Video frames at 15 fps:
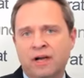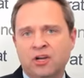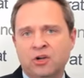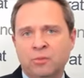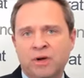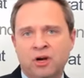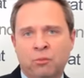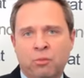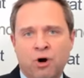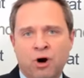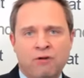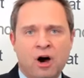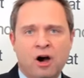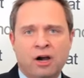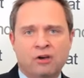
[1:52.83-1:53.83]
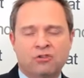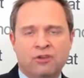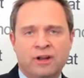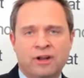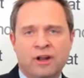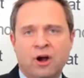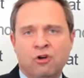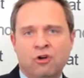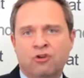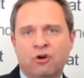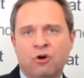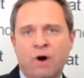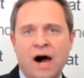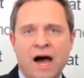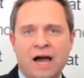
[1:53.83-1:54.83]
in the middle part of August and then
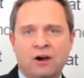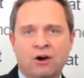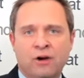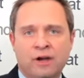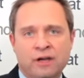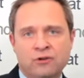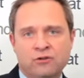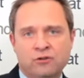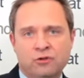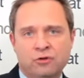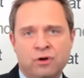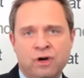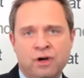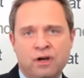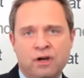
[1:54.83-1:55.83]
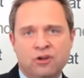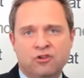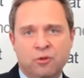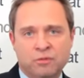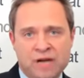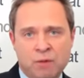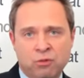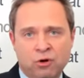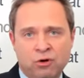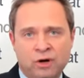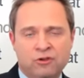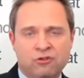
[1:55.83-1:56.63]
also higher into September.